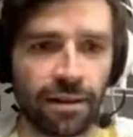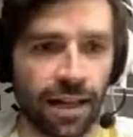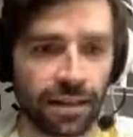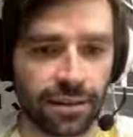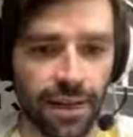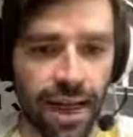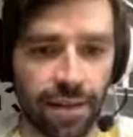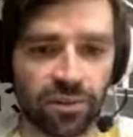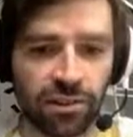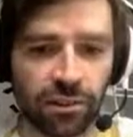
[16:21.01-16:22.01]
That is
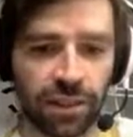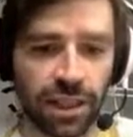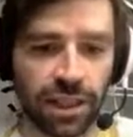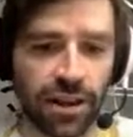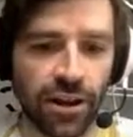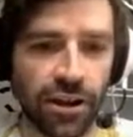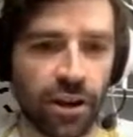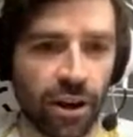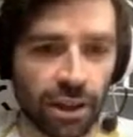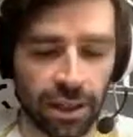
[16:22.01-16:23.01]
absolutely
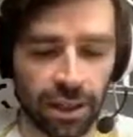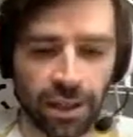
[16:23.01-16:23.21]
not